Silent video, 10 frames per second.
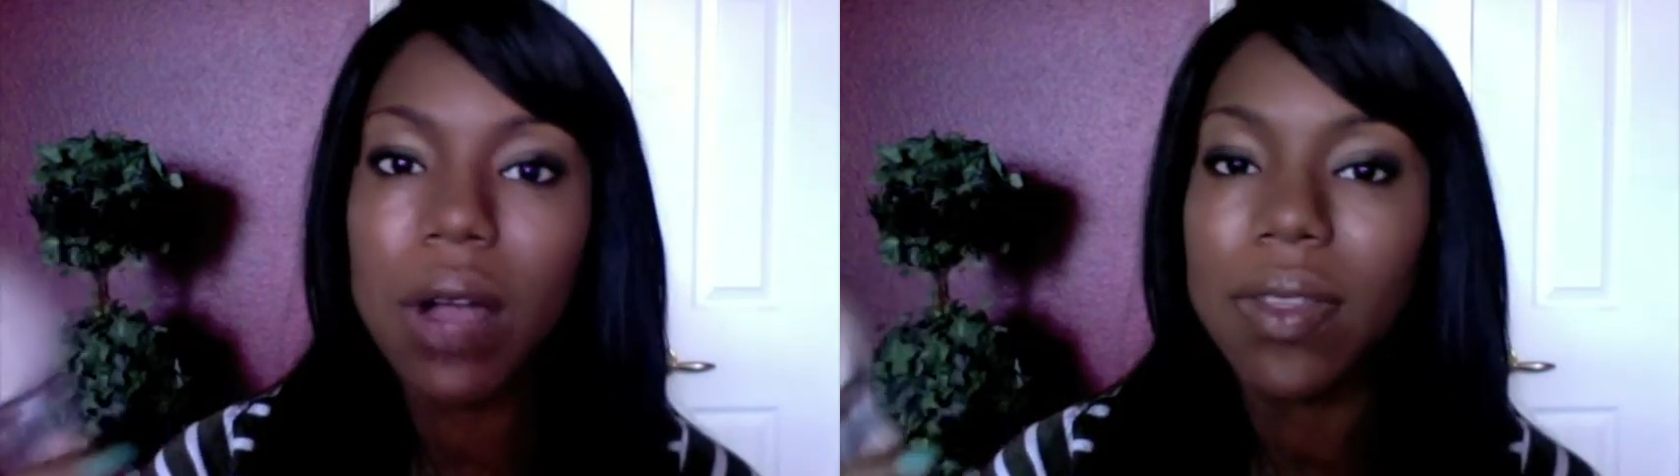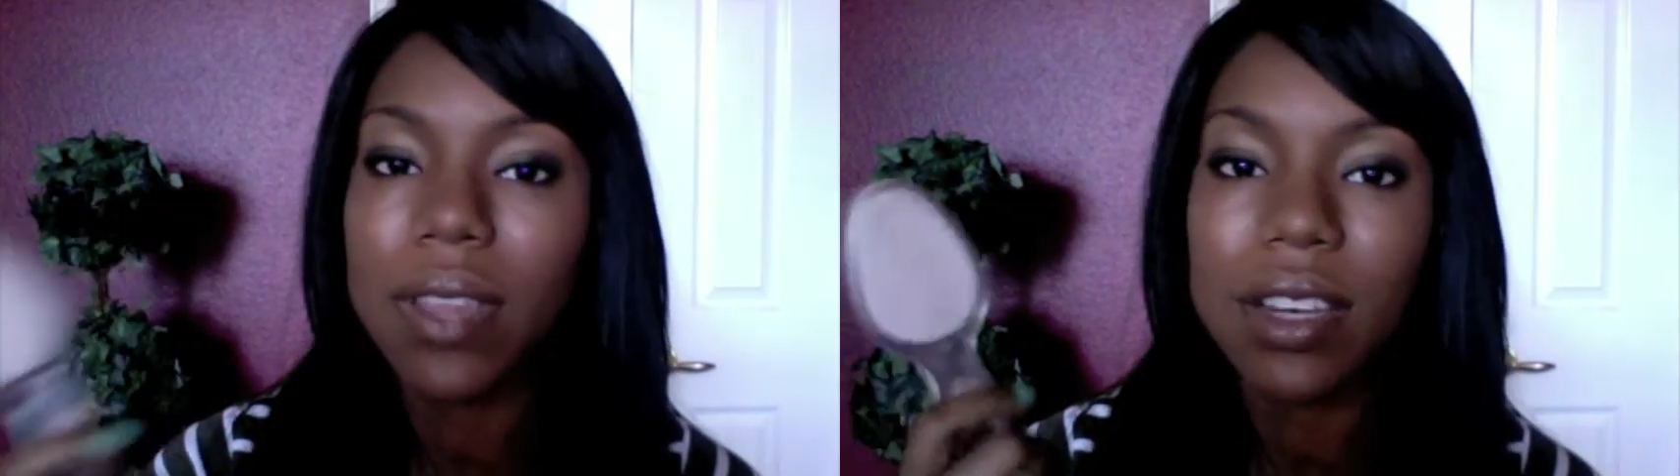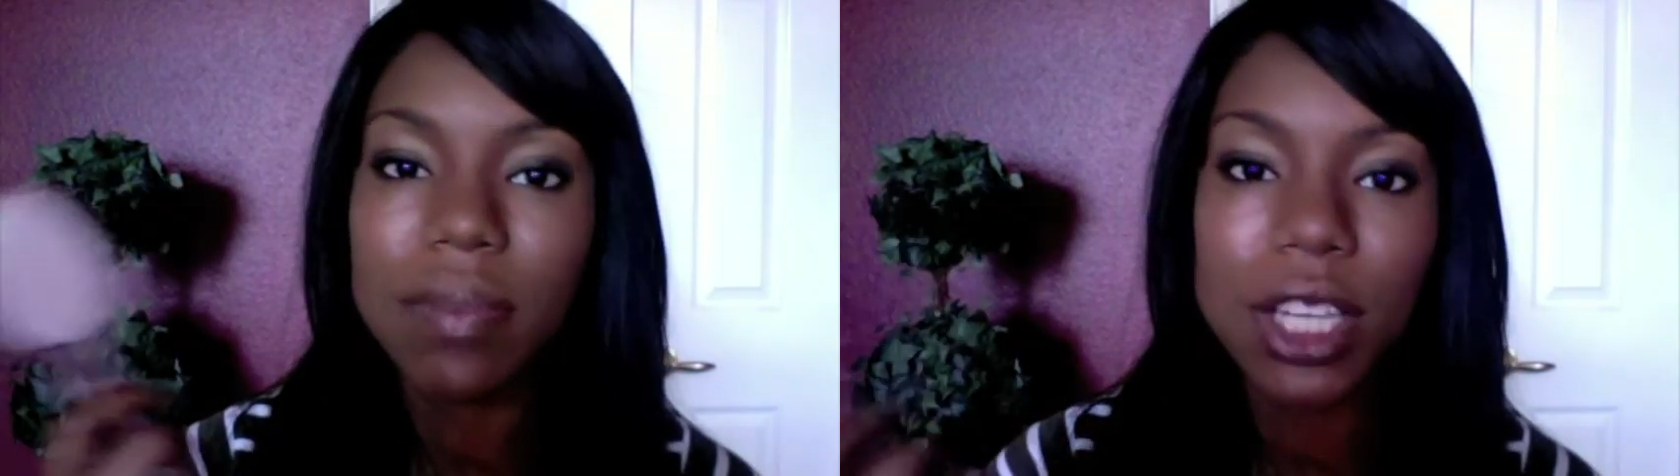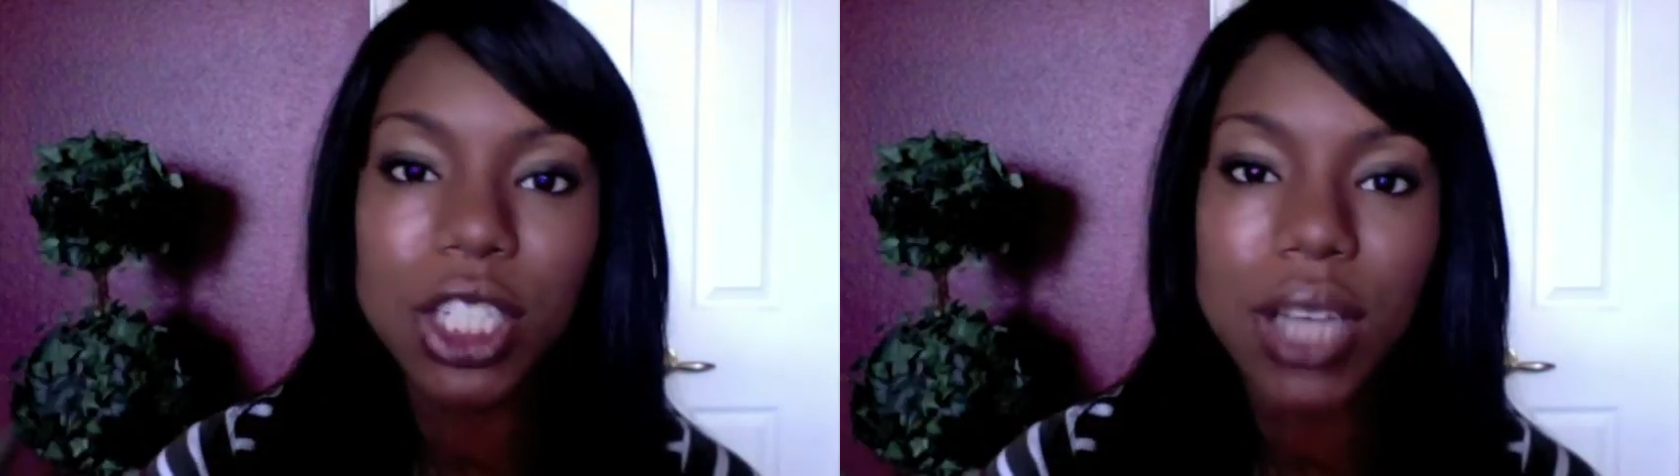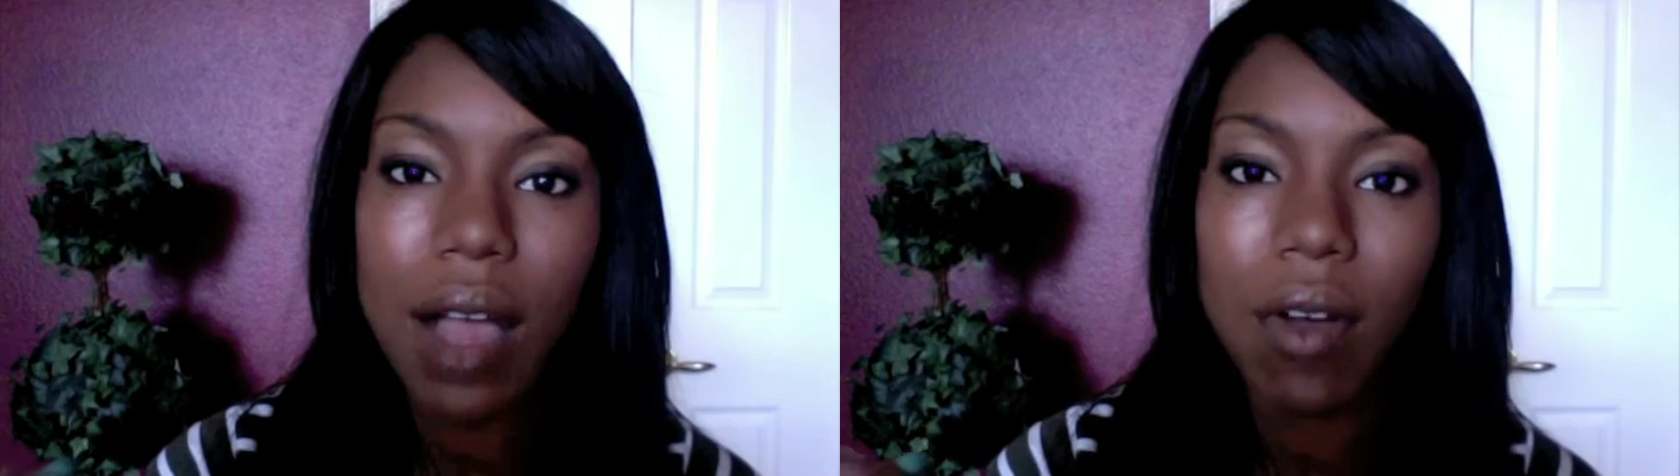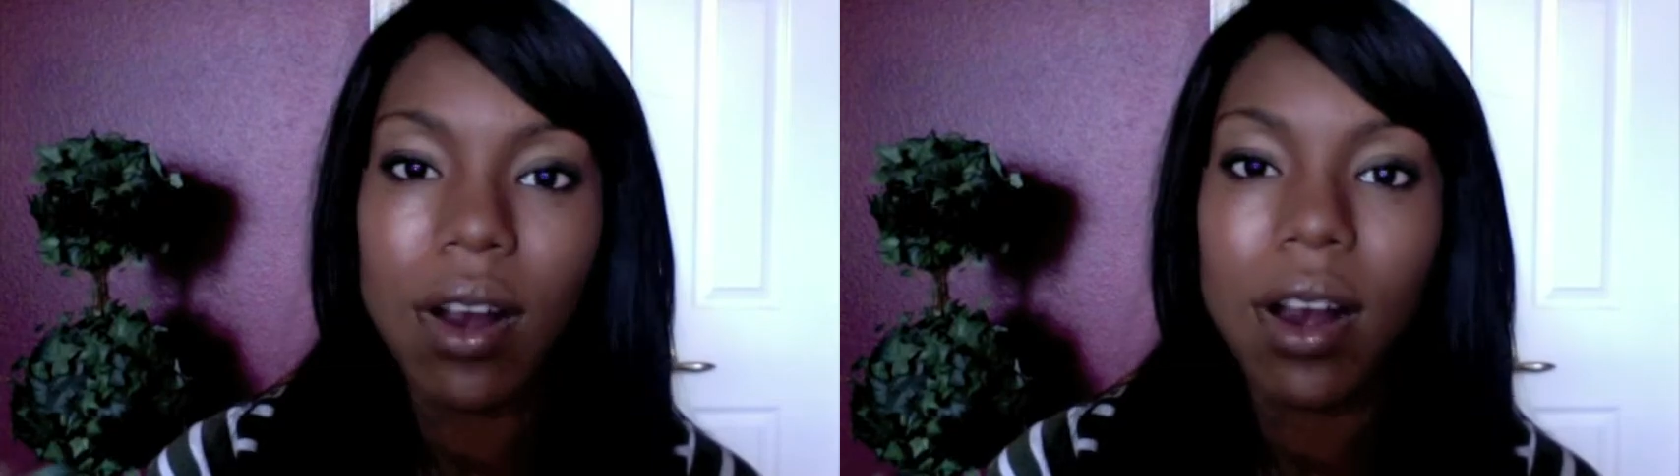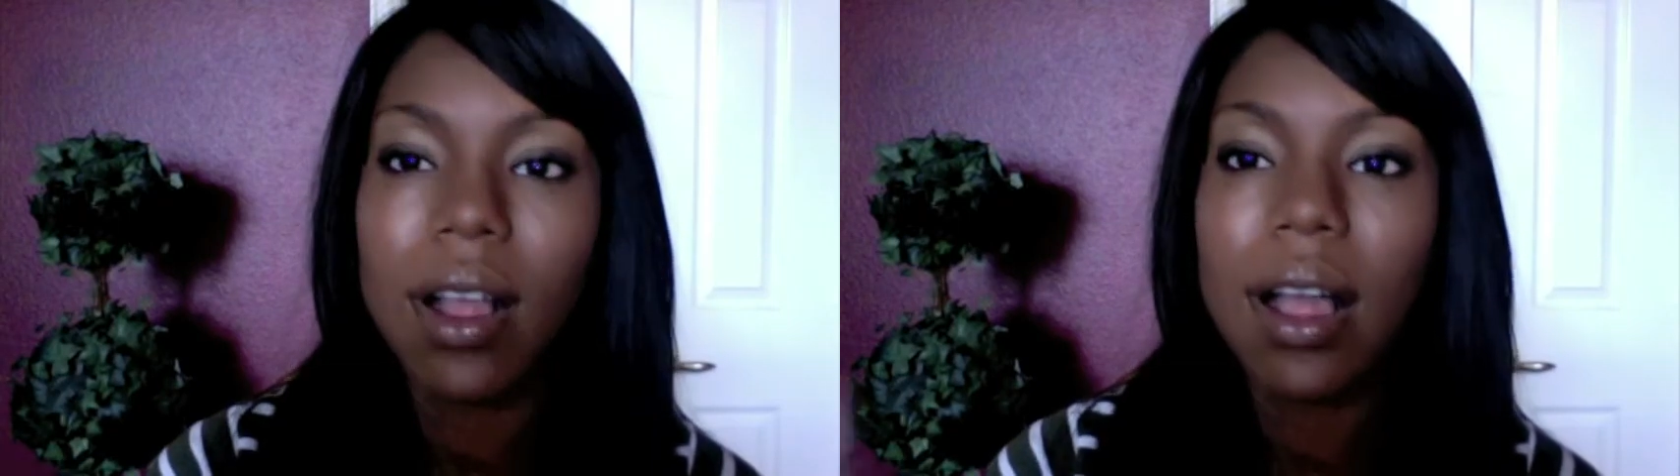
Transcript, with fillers: At the end of my shower,